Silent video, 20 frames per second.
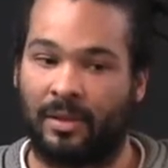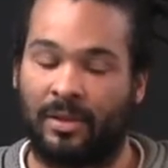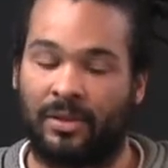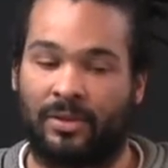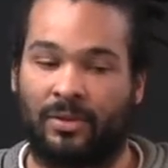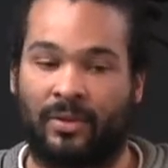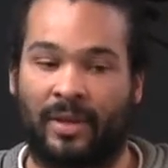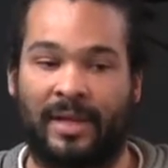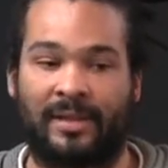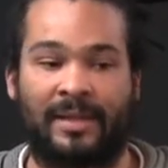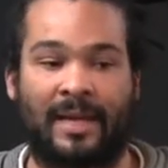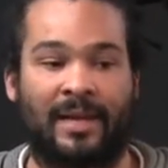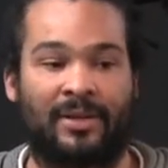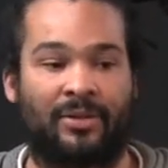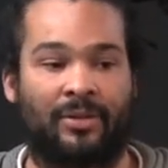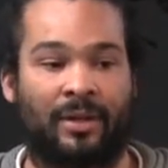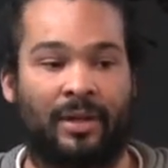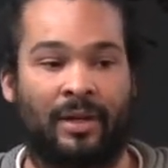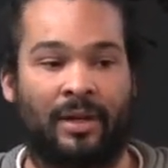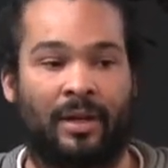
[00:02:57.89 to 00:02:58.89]
So that's
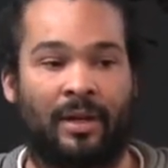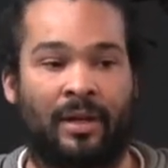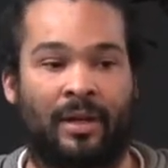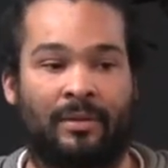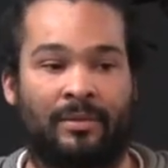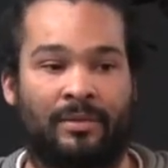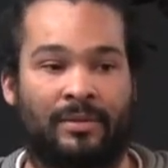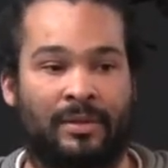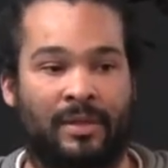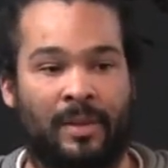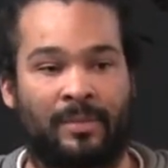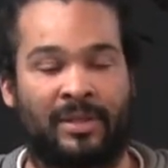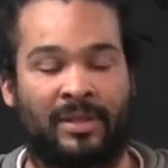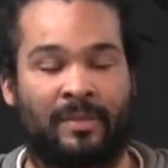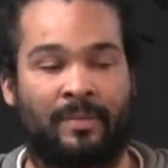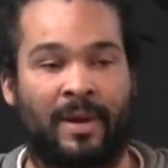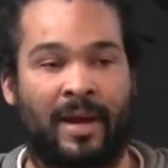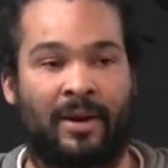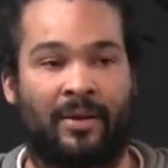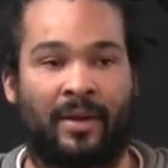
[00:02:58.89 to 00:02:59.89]
actually a
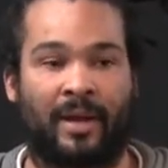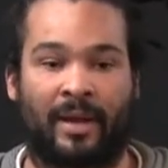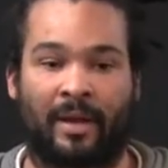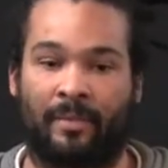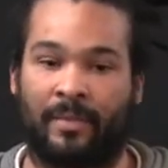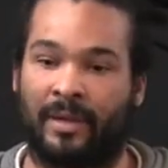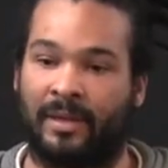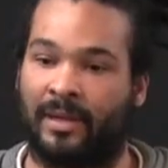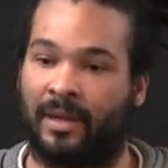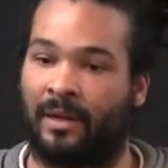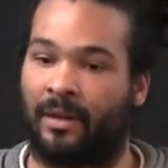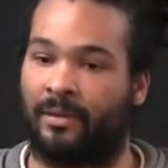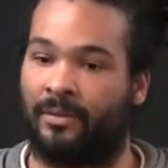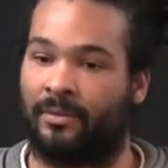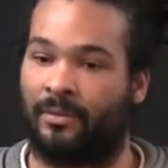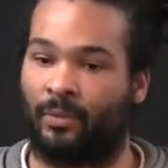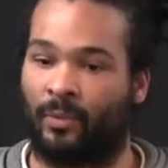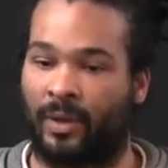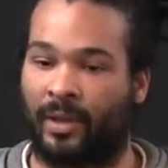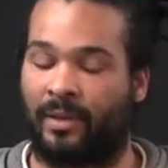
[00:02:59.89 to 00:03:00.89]
subject matter that can be
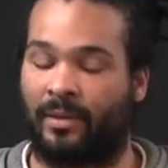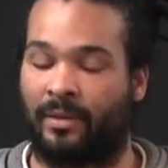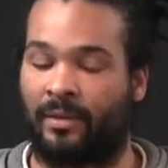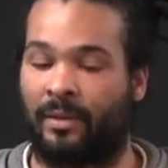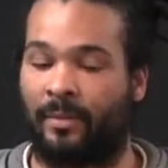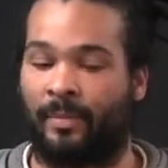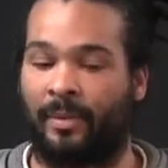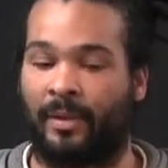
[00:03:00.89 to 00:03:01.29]
dealt with the